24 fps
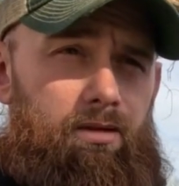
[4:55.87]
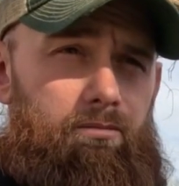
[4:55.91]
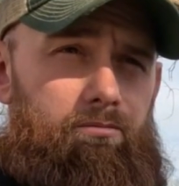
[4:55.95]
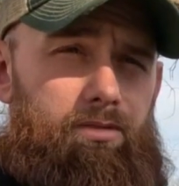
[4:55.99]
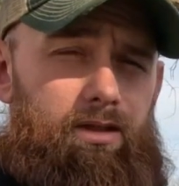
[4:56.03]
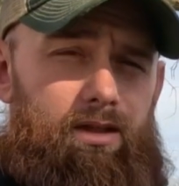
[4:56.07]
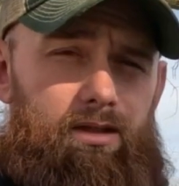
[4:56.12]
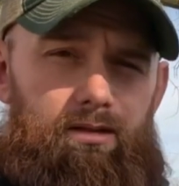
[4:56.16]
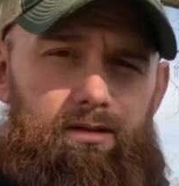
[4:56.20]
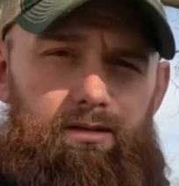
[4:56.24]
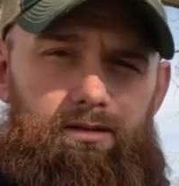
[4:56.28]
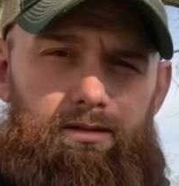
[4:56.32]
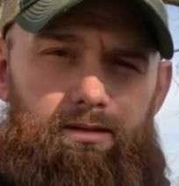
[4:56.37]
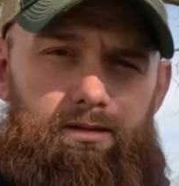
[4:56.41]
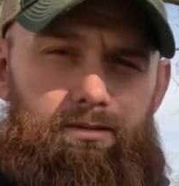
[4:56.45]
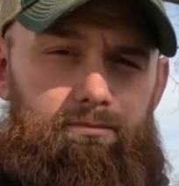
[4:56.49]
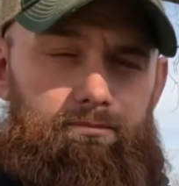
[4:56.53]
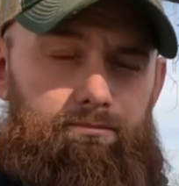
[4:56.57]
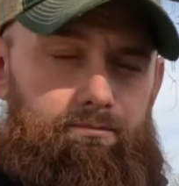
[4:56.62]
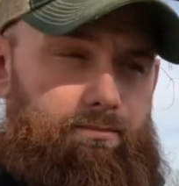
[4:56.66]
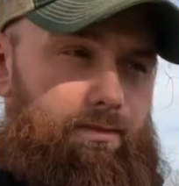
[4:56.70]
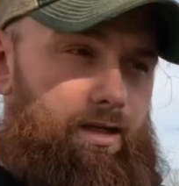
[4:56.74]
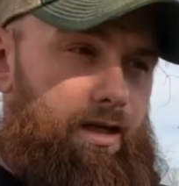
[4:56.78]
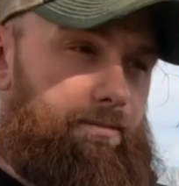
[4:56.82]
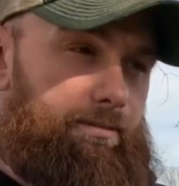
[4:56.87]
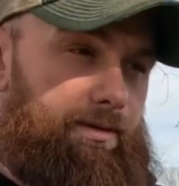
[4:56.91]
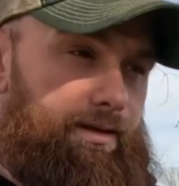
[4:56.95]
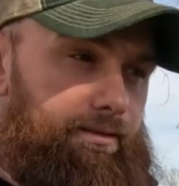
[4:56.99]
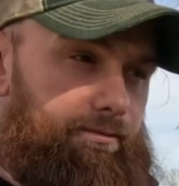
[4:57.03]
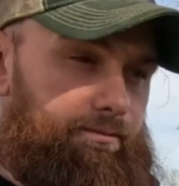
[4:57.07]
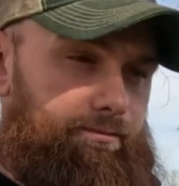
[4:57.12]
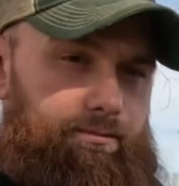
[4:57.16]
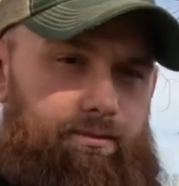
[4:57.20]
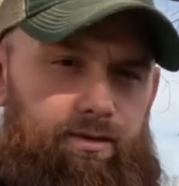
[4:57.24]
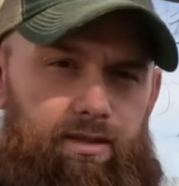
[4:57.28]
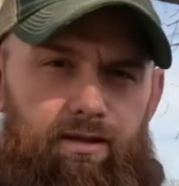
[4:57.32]
Because, I mean,
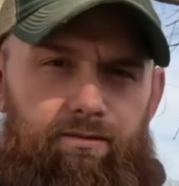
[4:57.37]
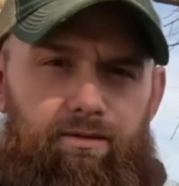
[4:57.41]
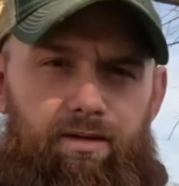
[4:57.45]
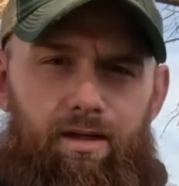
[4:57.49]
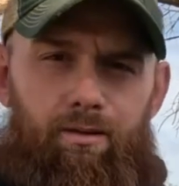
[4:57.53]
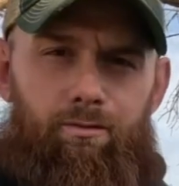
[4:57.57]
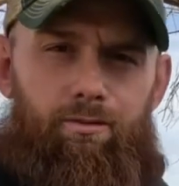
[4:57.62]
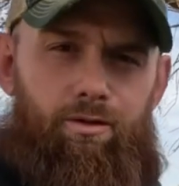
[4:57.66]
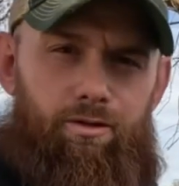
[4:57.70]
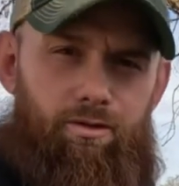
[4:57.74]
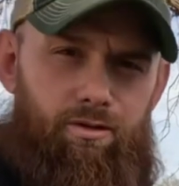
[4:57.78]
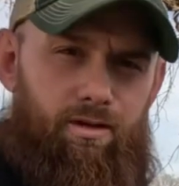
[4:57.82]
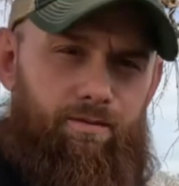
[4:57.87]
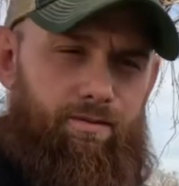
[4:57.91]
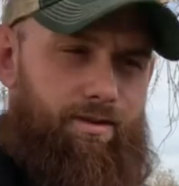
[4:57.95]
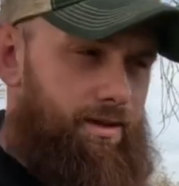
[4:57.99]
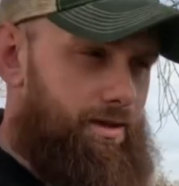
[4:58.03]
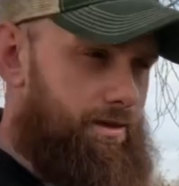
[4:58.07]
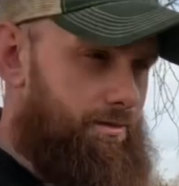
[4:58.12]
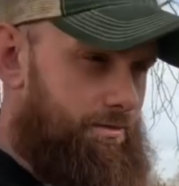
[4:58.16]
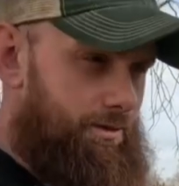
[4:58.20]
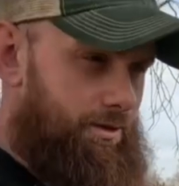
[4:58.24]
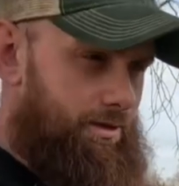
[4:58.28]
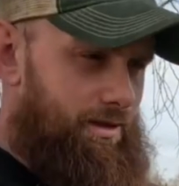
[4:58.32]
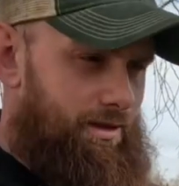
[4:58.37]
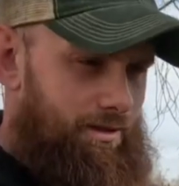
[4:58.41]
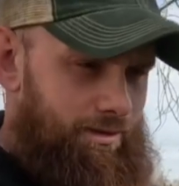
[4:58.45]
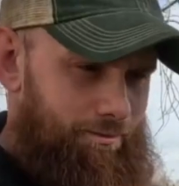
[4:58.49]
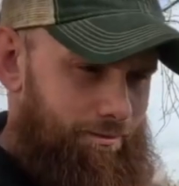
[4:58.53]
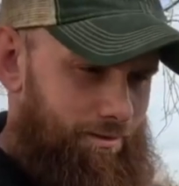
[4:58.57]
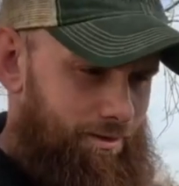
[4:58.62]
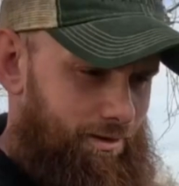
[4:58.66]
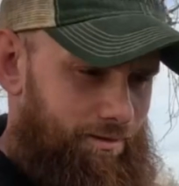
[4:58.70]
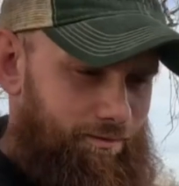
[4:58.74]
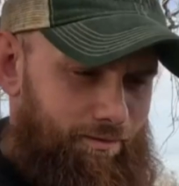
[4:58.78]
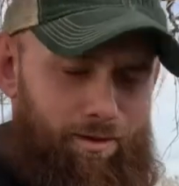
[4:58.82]
if anyone's driven these machines,
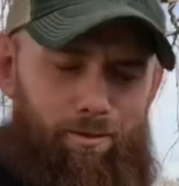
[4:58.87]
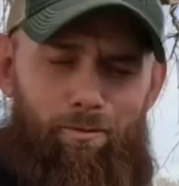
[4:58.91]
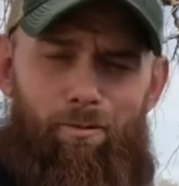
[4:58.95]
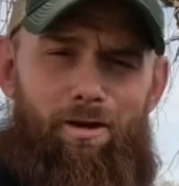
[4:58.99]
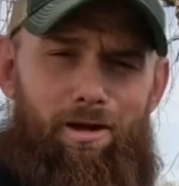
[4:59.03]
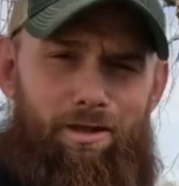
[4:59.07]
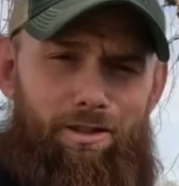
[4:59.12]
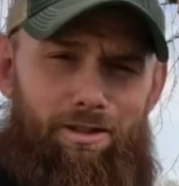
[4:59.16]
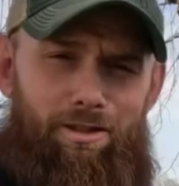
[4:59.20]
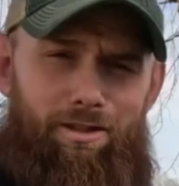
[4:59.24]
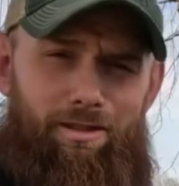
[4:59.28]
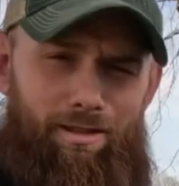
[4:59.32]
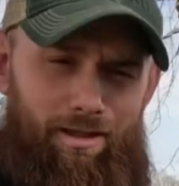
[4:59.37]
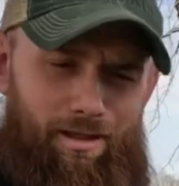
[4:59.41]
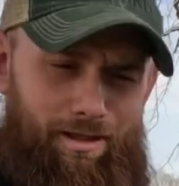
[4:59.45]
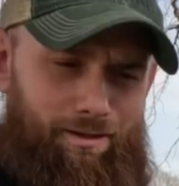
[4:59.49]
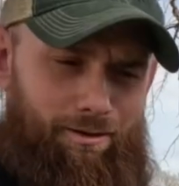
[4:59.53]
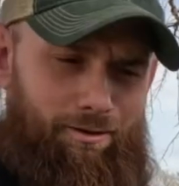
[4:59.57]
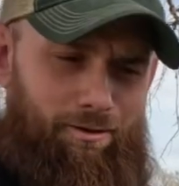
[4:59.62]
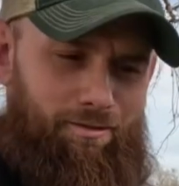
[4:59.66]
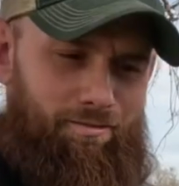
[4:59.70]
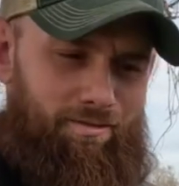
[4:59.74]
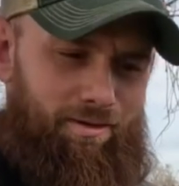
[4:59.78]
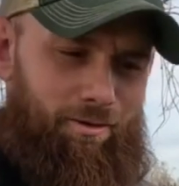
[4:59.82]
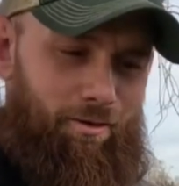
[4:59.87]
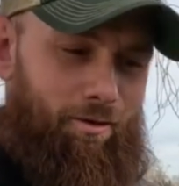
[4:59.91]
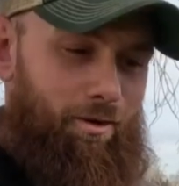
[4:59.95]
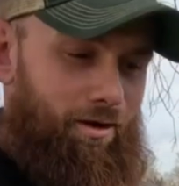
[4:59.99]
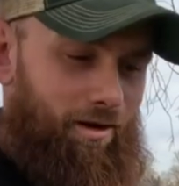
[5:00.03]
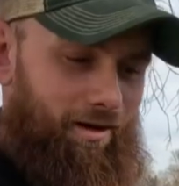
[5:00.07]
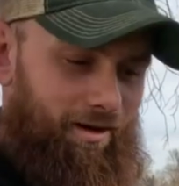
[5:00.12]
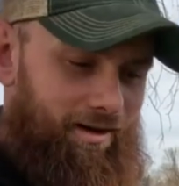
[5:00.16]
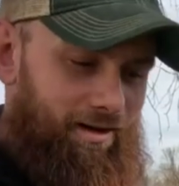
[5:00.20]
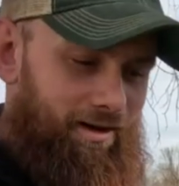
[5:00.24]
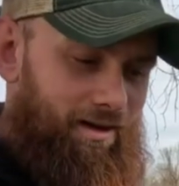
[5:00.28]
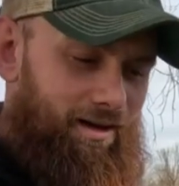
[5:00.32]
which if you're watching this, I assume you
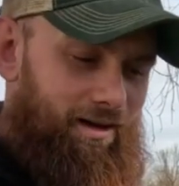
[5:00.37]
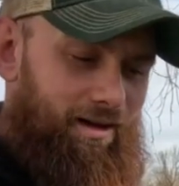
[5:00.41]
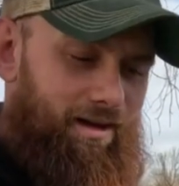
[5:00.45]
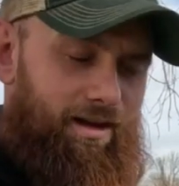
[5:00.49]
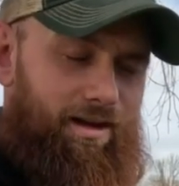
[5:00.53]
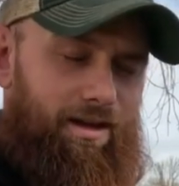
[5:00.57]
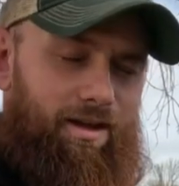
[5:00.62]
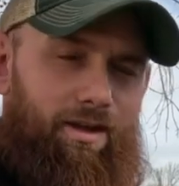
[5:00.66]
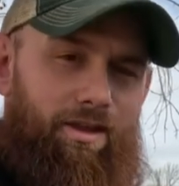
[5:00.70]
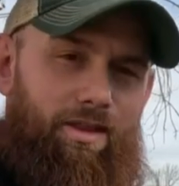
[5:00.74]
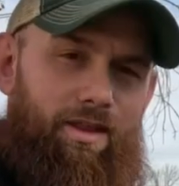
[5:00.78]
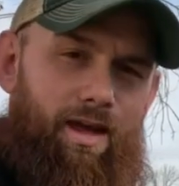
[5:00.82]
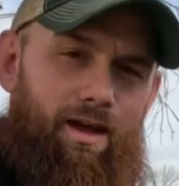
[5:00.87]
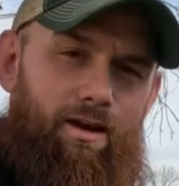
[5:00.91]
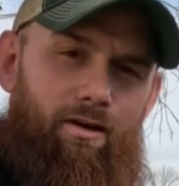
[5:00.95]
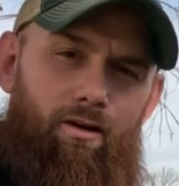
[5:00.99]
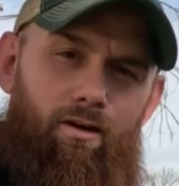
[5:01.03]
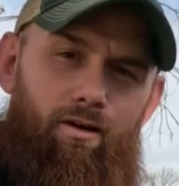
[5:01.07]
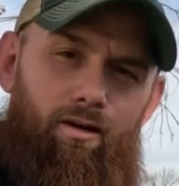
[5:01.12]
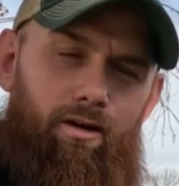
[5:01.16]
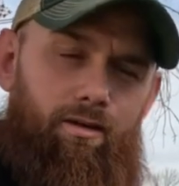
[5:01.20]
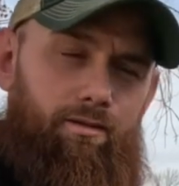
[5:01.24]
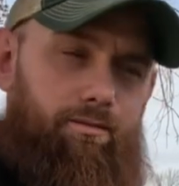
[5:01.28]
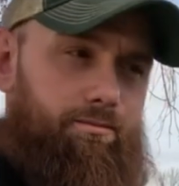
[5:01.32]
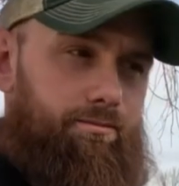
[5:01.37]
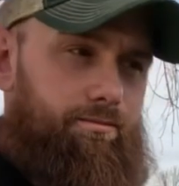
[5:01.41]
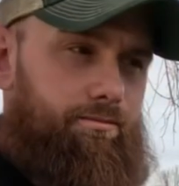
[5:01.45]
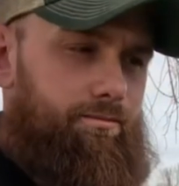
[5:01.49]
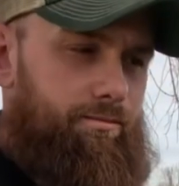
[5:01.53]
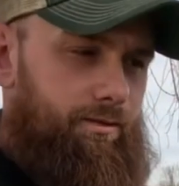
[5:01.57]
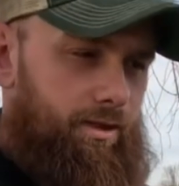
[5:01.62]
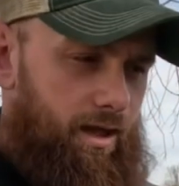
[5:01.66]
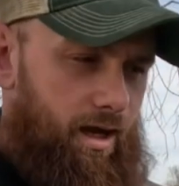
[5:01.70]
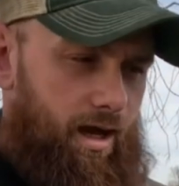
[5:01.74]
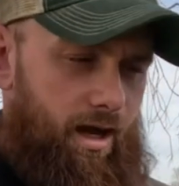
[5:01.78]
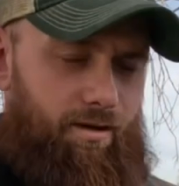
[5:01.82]
are, they are
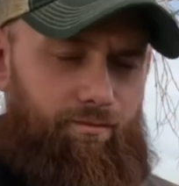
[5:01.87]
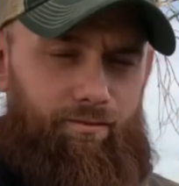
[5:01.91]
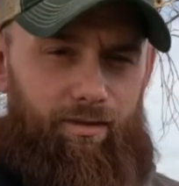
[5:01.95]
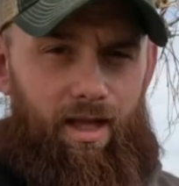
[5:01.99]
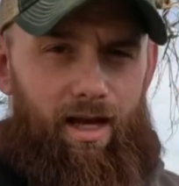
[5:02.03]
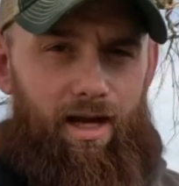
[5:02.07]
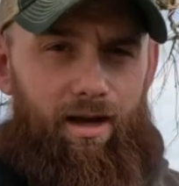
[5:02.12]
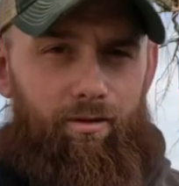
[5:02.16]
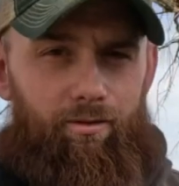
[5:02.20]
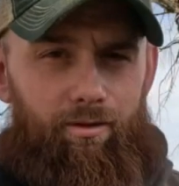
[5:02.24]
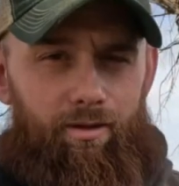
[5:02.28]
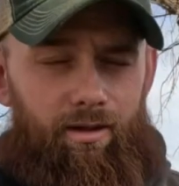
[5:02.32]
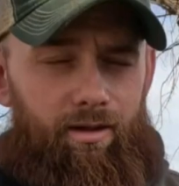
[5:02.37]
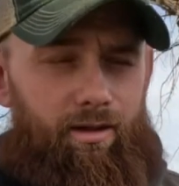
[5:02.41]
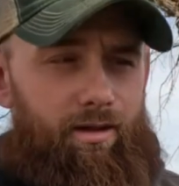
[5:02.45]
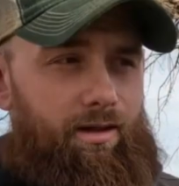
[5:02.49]
kind of loud.